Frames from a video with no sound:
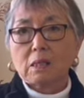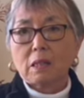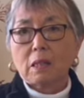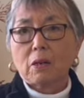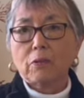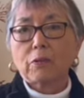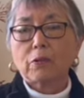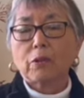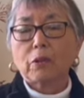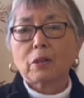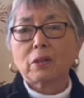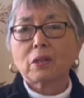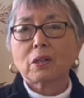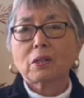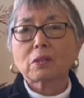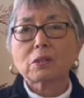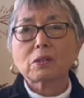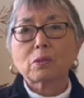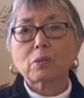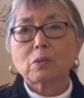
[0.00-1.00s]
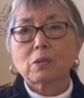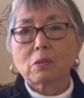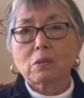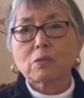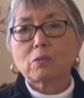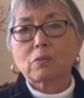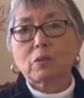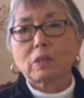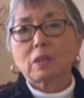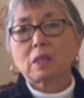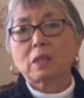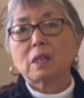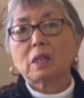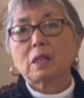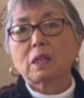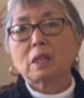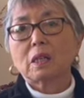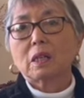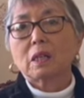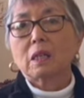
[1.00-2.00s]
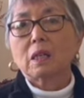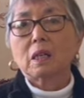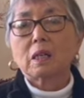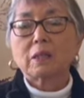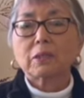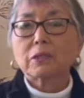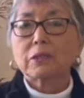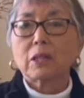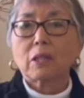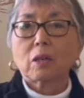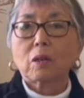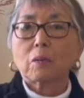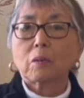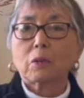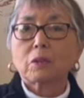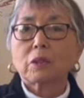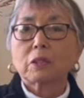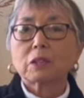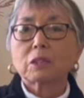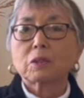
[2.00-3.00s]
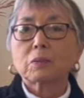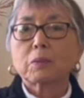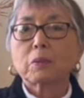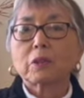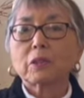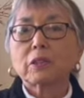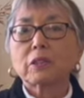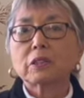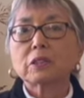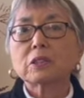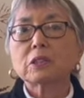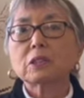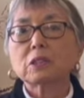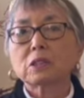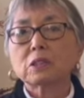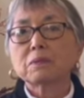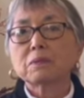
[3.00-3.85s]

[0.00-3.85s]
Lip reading: Now for adults, it was really a terrible experience.